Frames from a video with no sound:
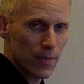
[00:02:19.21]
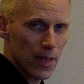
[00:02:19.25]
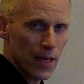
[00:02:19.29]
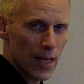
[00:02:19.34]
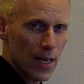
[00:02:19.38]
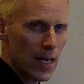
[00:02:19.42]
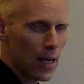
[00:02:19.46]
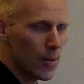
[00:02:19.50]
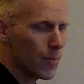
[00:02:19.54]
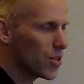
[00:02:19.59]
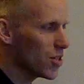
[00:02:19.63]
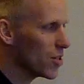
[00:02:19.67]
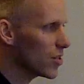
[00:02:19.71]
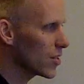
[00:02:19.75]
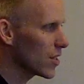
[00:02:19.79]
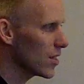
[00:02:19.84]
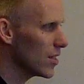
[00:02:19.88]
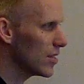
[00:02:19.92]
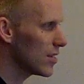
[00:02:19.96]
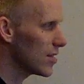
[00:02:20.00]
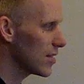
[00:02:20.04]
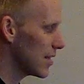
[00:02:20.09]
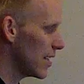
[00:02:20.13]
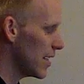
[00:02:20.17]
And I'm just going
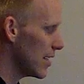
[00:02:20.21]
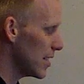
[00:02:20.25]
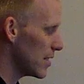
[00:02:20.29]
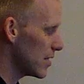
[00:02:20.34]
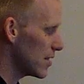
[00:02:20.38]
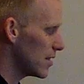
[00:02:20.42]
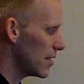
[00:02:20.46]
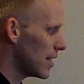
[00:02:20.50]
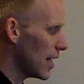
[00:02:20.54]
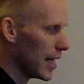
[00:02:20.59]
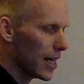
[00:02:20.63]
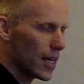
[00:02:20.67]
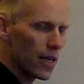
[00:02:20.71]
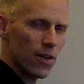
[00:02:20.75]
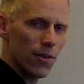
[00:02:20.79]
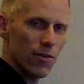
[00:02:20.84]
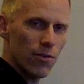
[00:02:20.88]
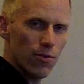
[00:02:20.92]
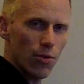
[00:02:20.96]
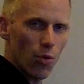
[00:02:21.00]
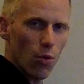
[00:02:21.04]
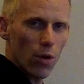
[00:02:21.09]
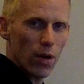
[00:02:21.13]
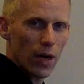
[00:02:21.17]
to say it's negative
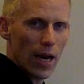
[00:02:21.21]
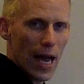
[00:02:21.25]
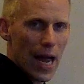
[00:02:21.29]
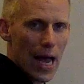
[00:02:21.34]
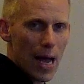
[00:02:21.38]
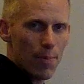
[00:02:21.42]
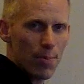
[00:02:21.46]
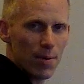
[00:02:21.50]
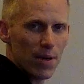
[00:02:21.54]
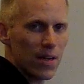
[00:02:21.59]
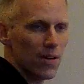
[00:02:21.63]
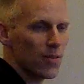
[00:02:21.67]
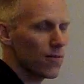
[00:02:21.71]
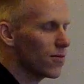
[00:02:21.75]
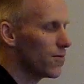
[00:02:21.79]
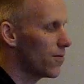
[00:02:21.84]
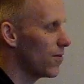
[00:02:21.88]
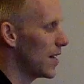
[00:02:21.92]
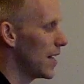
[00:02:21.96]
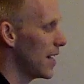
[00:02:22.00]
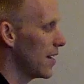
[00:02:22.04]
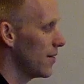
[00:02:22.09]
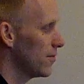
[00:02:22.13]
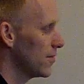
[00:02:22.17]
4 happening
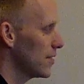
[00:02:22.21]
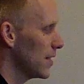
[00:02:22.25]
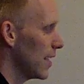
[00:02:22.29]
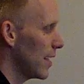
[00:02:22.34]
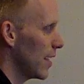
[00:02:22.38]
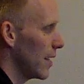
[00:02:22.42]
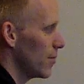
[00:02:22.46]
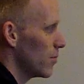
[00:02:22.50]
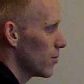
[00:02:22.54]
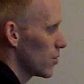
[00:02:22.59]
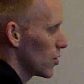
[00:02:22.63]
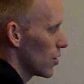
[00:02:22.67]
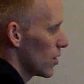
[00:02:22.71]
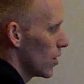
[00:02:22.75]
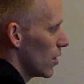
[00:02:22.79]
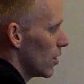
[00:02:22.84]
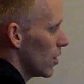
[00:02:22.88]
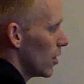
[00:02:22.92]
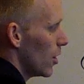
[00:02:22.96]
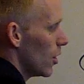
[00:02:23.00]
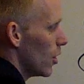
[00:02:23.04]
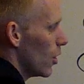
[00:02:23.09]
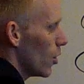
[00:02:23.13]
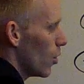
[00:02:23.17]
5 times,
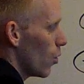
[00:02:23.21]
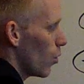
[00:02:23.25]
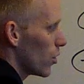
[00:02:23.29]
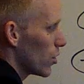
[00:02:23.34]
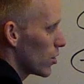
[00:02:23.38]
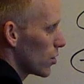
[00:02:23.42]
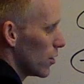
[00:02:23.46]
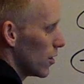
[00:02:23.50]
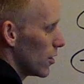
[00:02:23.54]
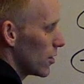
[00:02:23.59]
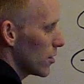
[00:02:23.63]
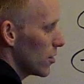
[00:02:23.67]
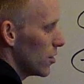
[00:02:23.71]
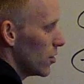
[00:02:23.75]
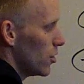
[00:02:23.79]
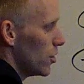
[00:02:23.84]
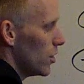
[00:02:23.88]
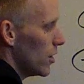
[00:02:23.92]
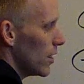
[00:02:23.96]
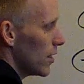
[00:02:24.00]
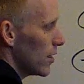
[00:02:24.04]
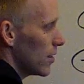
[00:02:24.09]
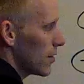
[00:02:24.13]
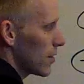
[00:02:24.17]
which looks
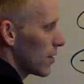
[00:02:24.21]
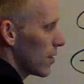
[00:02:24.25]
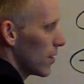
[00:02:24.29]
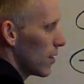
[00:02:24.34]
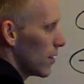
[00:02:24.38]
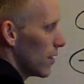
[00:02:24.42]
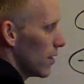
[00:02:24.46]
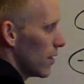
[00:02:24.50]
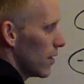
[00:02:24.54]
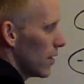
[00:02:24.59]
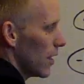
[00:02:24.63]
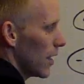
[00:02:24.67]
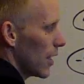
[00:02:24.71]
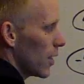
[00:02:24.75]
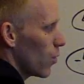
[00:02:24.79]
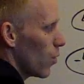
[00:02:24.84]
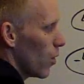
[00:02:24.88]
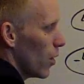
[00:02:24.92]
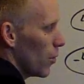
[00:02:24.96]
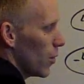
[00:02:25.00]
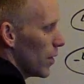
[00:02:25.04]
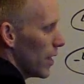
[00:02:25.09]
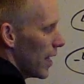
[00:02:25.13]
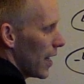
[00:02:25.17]
just like
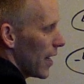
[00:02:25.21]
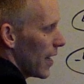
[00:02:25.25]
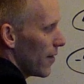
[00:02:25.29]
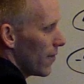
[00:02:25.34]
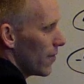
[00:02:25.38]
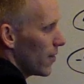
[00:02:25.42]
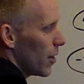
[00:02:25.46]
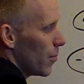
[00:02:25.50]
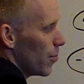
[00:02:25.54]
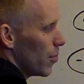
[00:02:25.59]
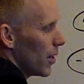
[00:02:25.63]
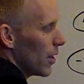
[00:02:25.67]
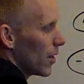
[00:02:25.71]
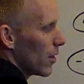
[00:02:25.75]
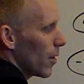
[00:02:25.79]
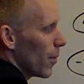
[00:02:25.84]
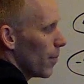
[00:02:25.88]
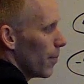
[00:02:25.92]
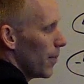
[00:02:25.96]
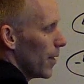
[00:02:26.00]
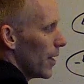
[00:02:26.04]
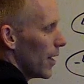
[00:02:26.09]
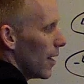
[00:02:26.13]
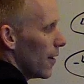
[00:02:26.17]
what we have up here
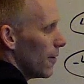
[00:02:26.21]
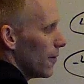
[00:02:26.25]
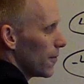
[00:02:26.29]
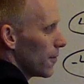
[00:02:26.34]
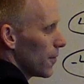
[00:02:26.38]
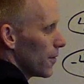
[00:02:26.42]
above.